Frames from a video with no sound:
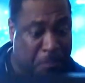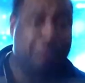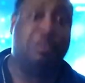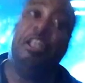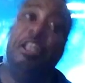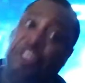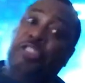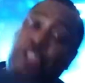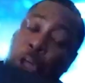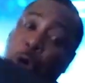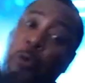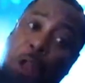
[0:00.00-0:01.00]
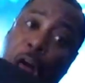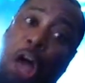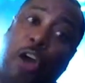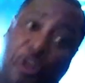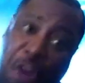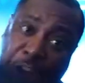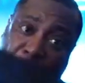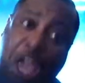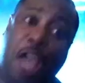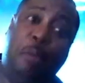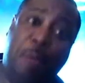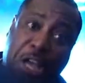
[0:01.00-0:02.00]
This is no longer a
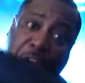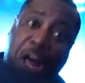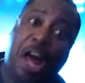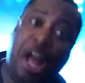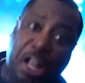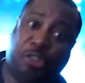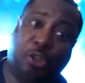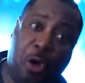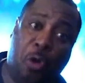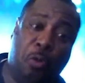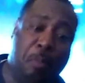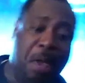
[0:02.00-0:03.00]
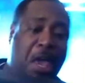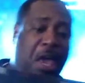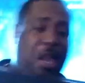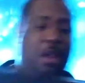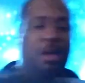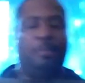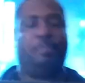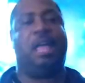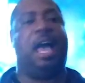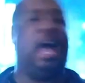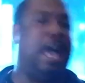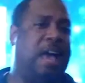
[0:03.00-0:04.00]
gaming console, man.
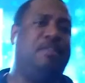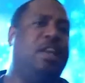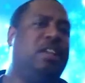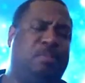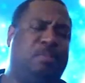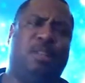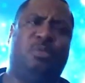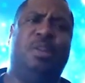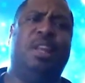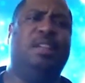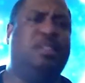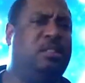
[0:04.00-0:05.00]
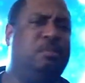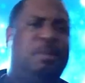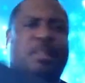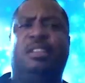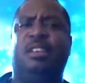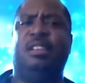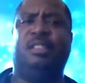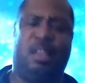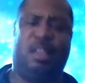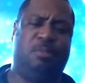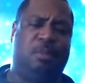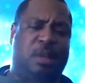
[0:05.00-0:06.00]
I have the Xbox One S. This is my son's
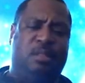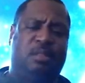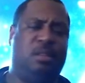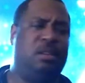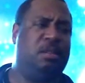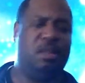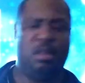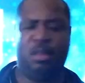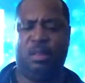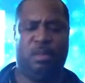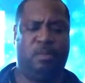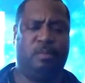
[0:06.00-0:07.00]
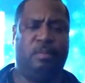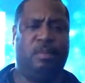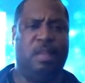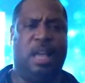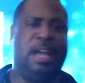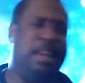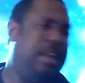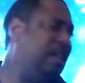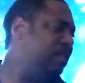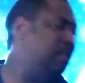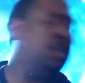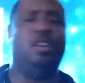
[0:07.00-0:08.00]
Xbox. So I got the
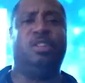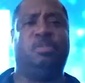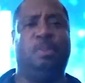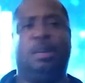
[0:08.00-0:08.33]
S down. here. my